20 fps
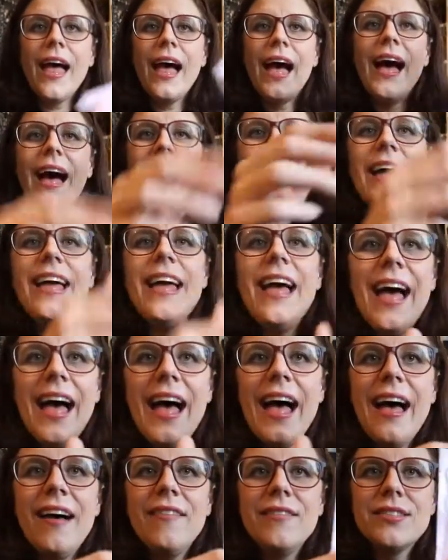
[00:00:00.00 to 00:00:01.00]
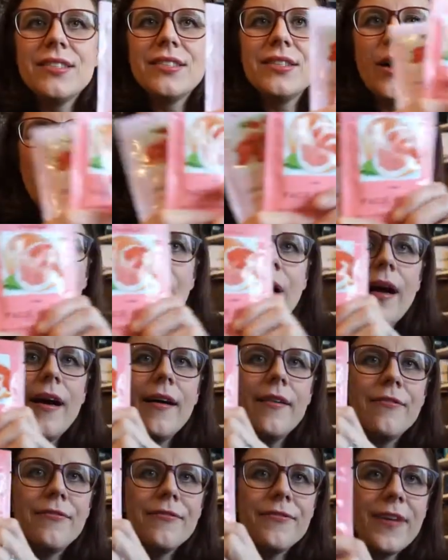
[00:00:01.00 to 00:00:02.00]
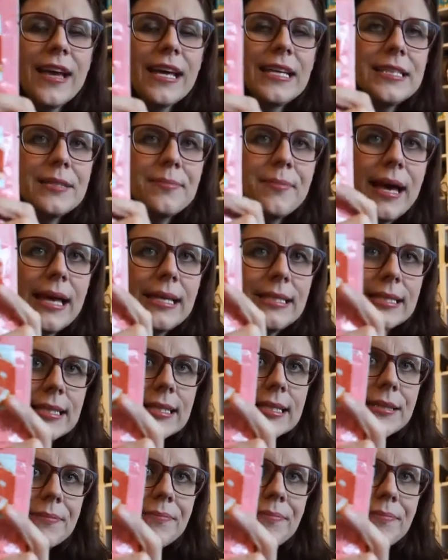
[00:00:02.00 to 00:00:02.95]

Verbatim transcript: I have some face masks